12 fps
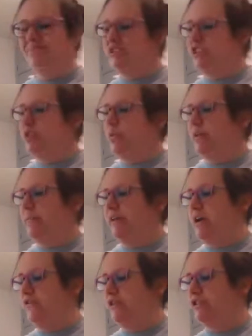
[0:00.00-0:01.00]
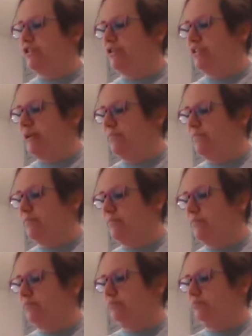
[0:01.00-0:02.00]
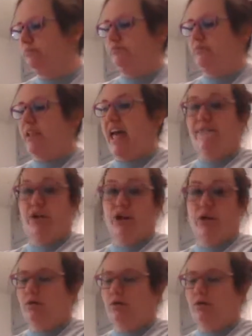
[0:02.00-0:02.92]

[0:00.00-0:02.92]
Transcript: You don't want to be over salty, ever.